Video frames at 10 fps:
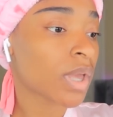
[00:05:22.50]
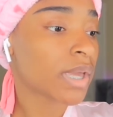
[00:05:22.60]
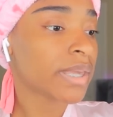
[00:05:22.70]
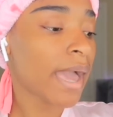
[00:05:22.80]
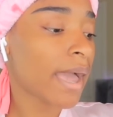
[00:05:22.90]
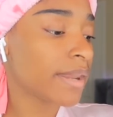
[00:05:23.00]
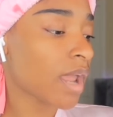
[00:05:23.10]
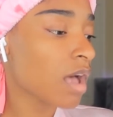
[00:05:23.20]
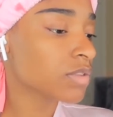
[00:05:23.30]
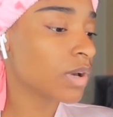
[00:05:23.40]
Yeah, and
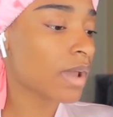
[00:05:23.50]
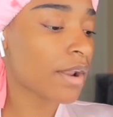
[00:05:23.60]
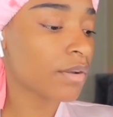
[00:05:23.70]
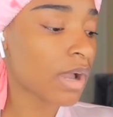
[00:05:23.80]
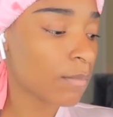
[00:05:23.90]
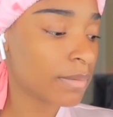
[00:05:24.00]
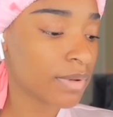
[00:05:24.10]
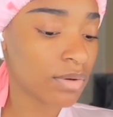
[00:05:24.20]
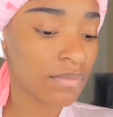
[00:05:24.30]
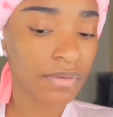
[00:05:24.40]
y'all also, I know y'all wanted me
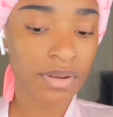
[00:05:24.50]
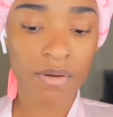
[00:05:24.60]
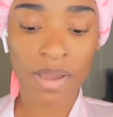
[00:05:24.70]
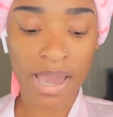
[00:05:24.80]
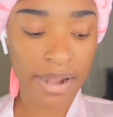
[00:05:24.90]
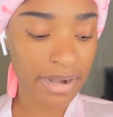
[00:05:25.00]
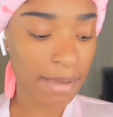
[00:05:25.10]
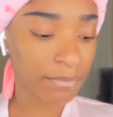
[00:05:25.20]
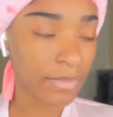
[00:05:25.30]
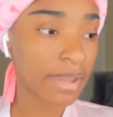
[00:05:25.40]
to do a video on how did
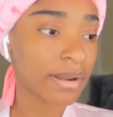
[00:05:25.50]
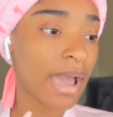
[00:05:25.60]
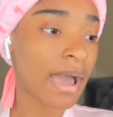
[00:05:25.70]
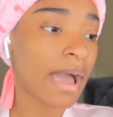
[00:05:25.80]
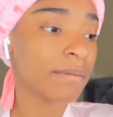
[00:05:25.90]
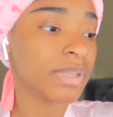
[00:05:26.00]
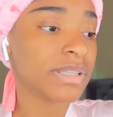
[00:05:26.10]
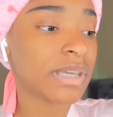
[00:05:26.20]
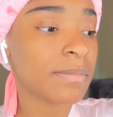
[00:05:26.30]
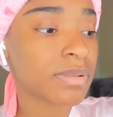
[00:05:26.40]
I, like, the
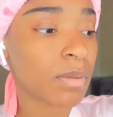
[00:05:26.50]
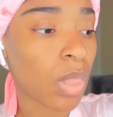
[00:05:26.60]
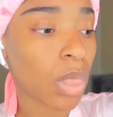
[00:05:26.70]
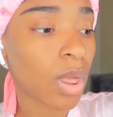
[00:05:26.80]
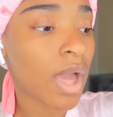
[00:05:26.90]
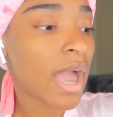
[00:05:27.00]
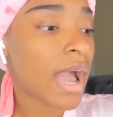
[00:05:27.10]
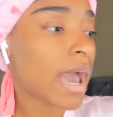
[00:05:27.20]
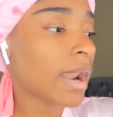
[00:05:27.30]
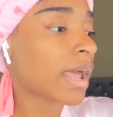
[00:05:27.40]
tips,
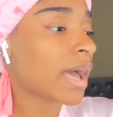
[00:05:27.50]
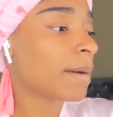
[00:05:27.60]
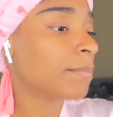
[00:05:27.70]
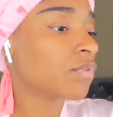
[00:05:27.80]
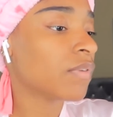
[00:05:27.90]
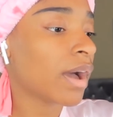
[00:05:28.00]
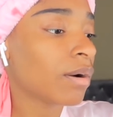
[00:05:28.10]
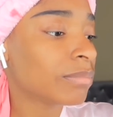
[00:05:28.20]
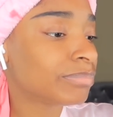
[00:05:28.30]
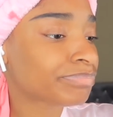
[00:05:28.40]
how did I move out?